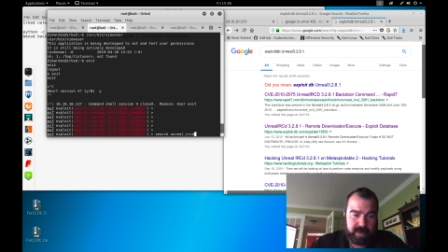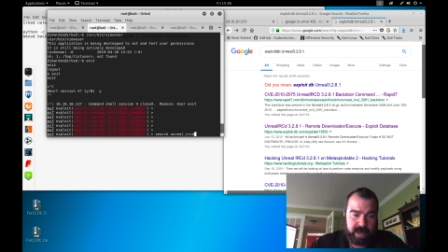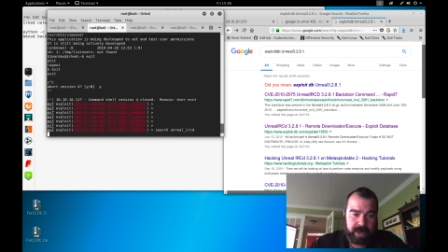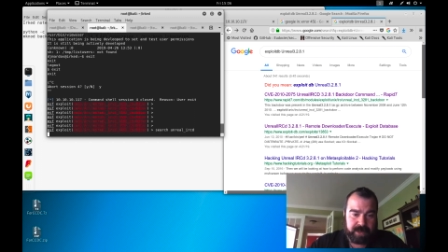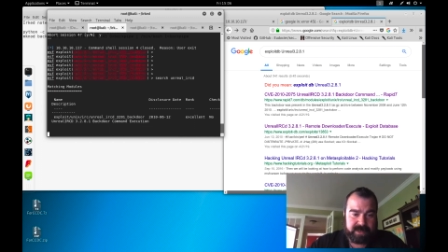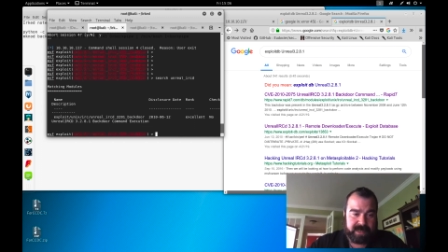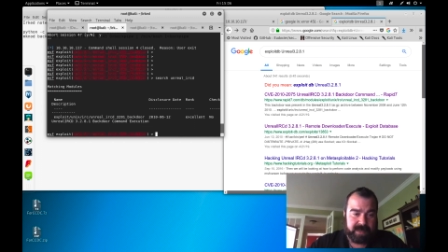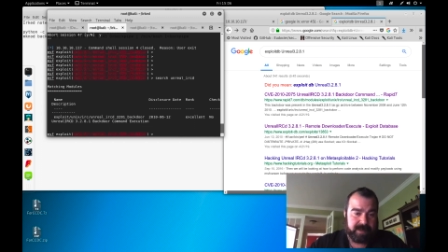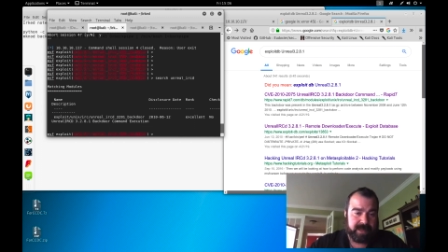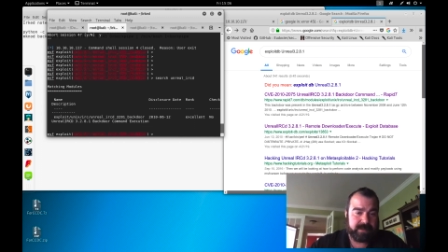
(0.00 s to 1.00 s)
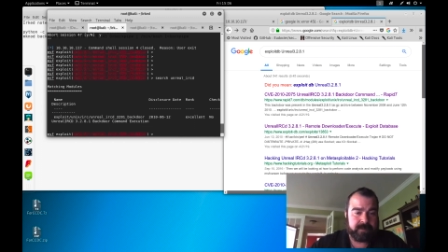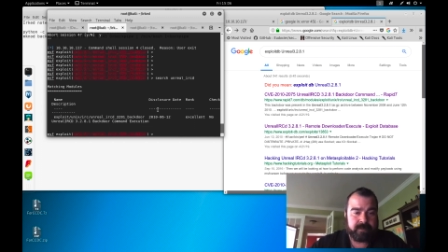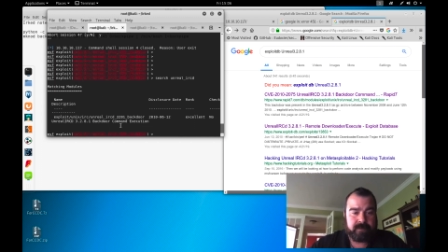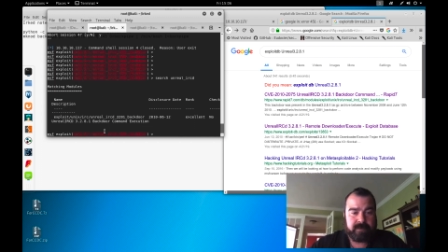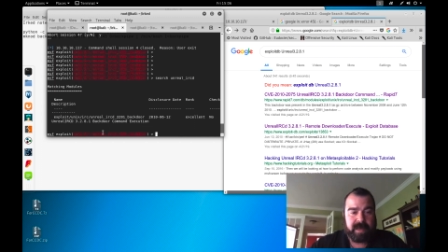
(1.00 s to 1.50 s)
IRCD, right?
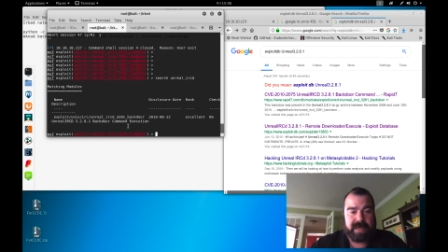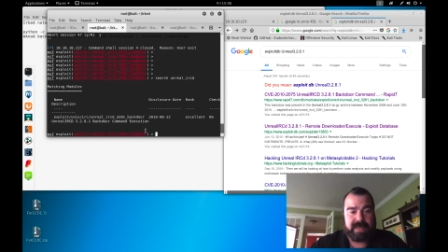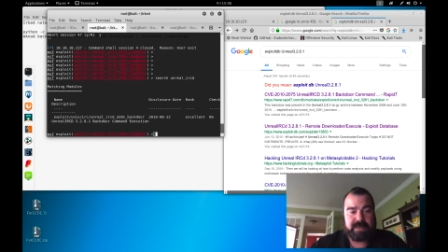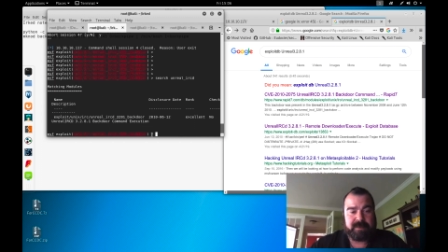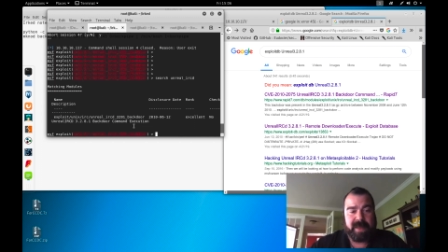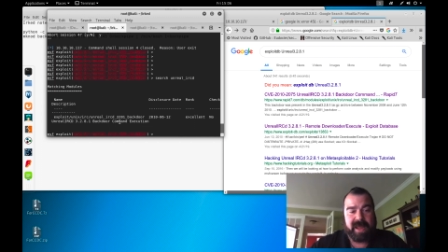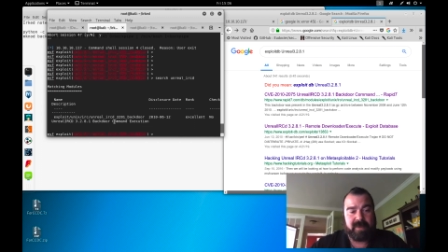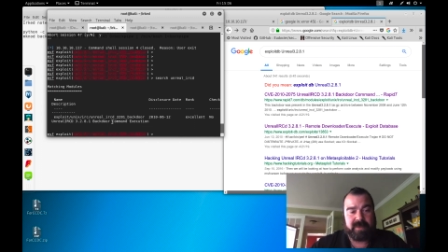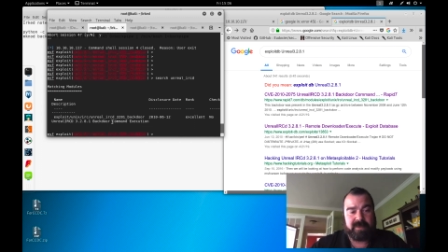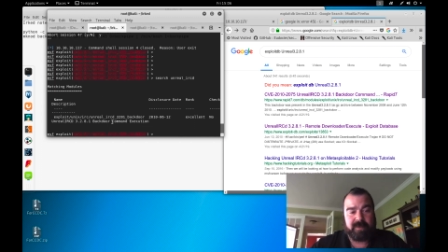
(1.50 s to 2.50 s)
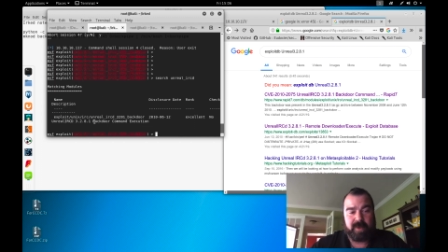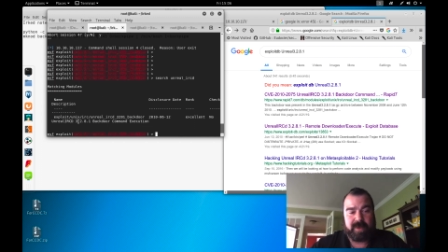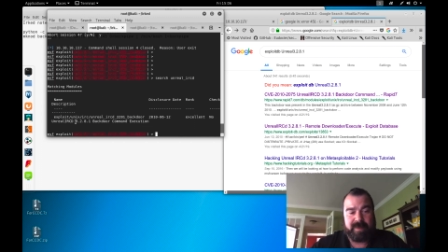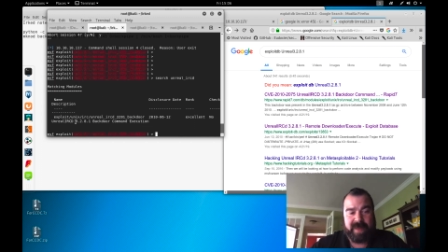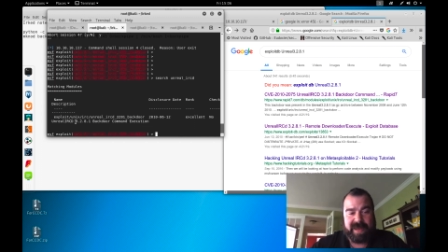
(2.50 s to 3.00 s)
And it comes back with the remote
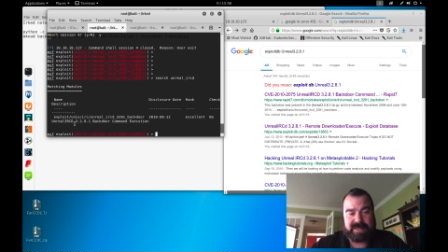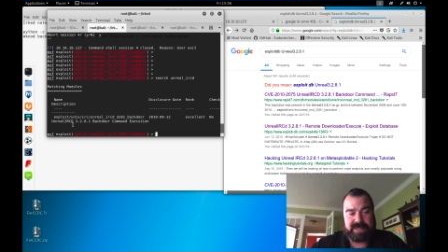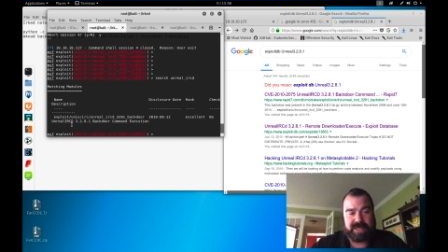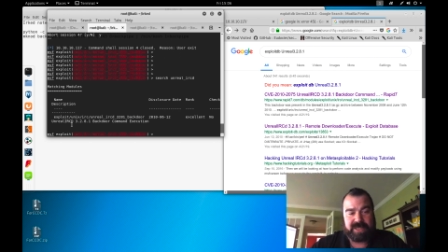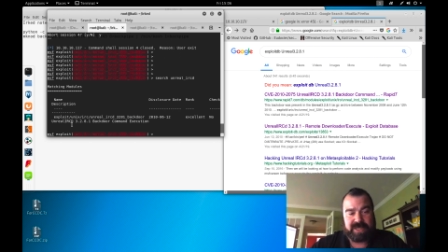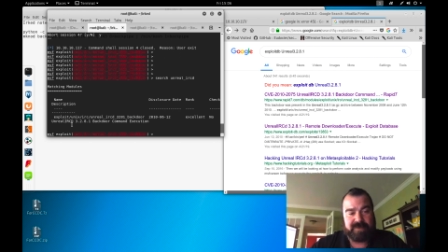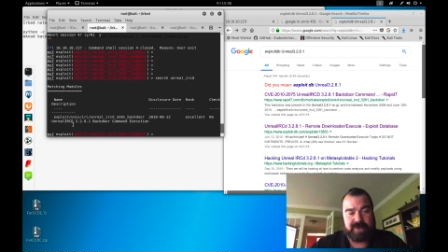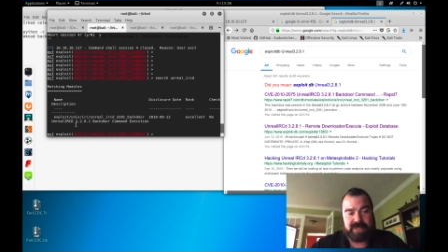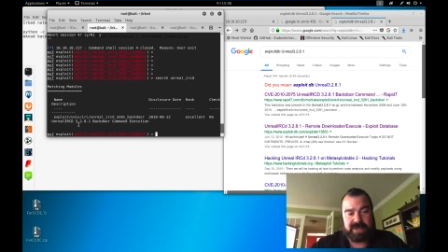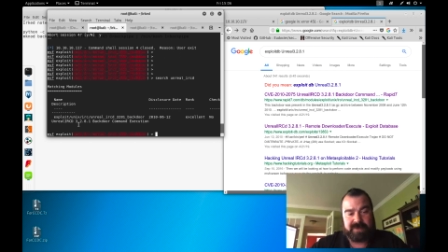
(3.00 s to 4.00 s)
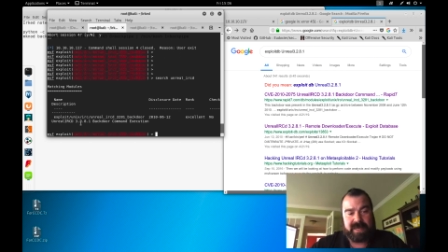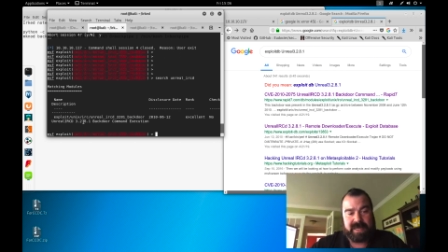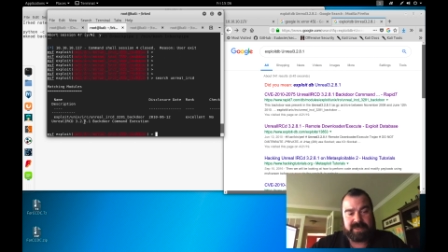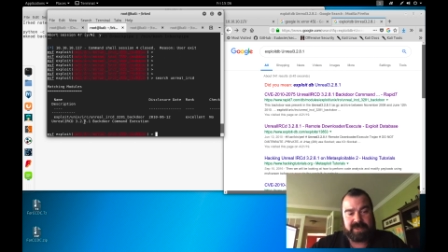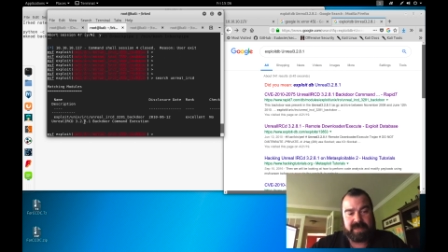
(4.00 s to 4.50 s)
command execution version
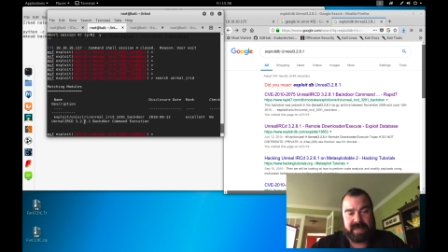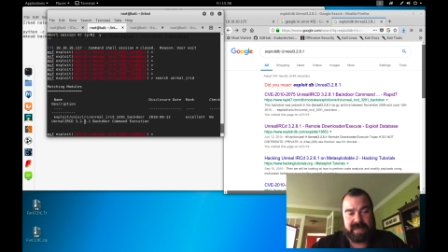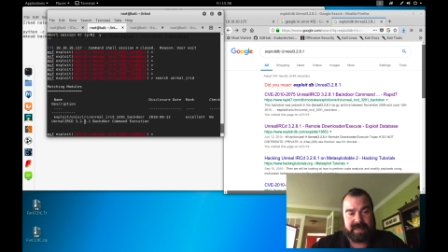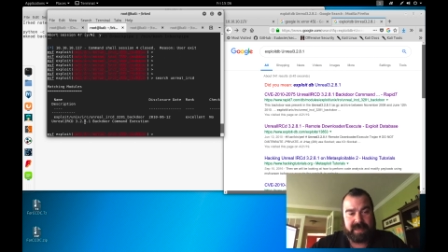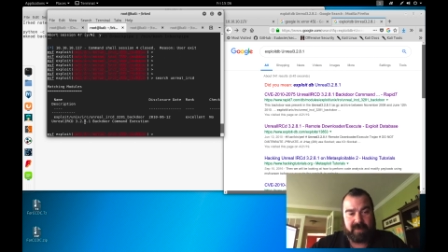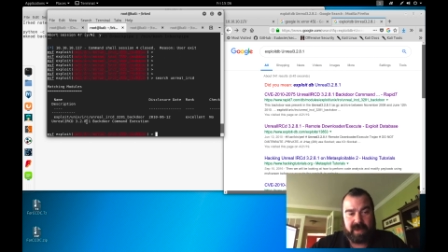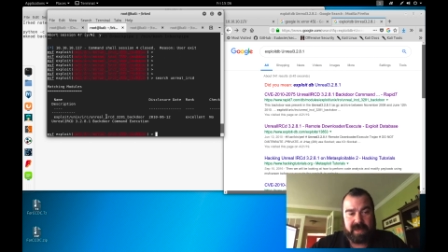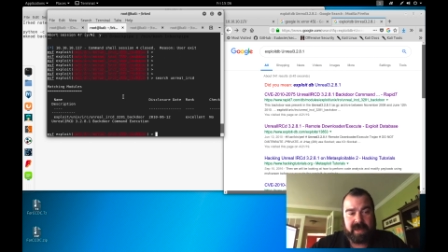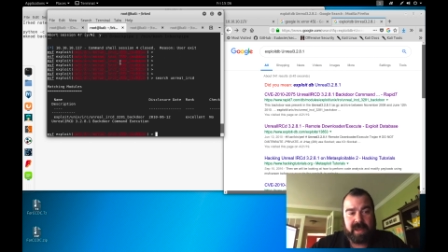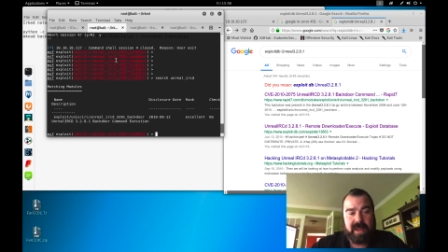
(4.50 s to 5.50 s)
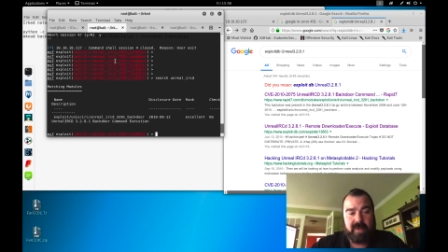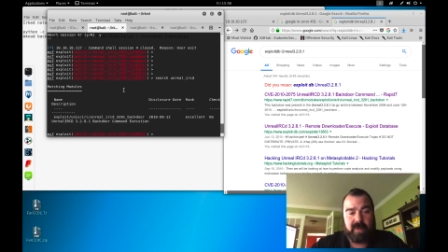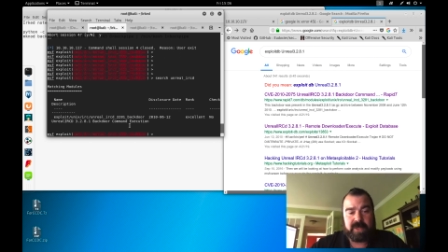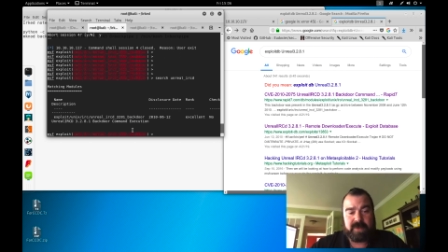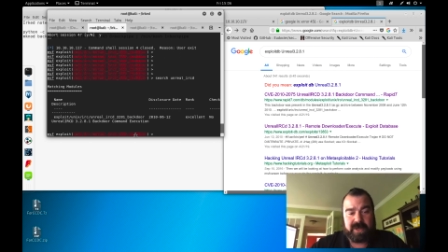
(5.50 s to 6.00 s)
3.2.8.1,
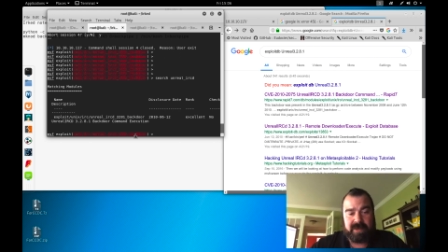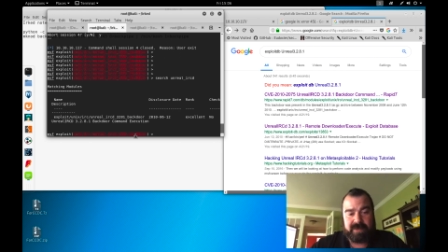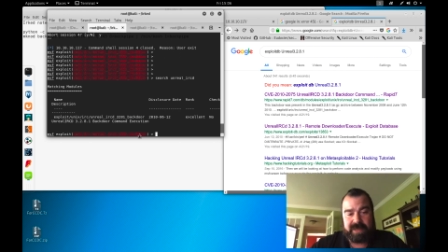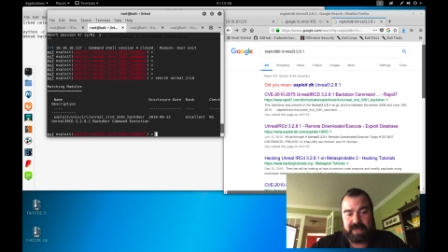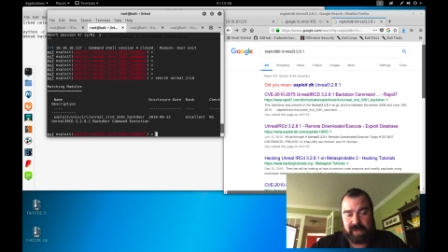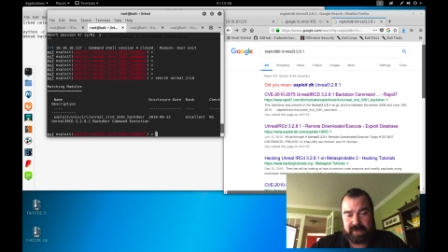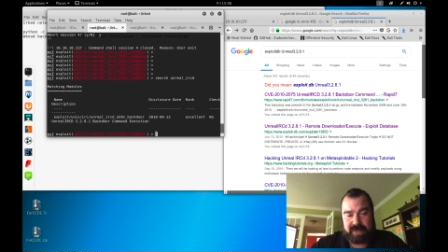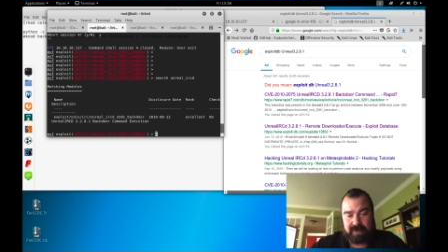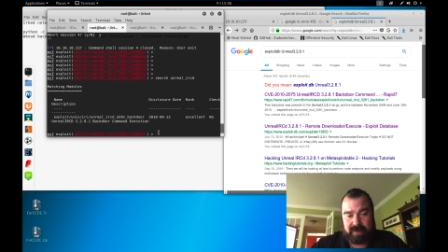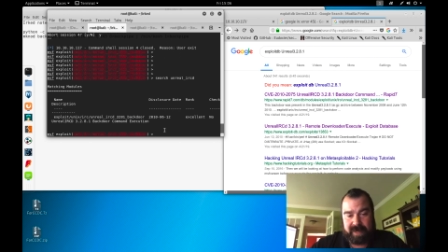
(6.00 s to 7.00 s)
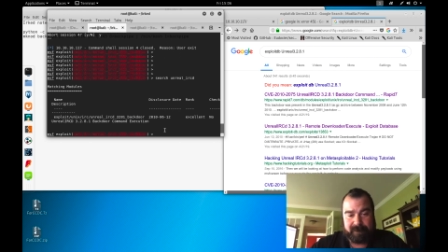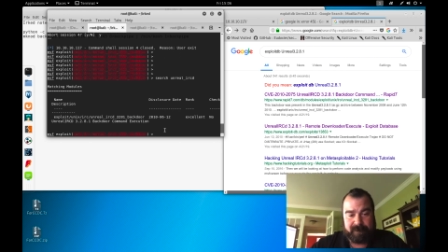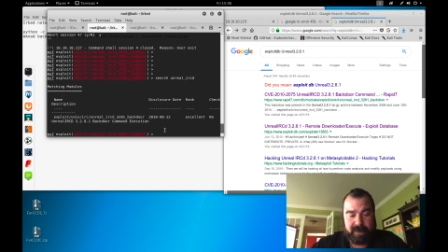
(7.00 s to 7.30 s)
which we're currently using, right?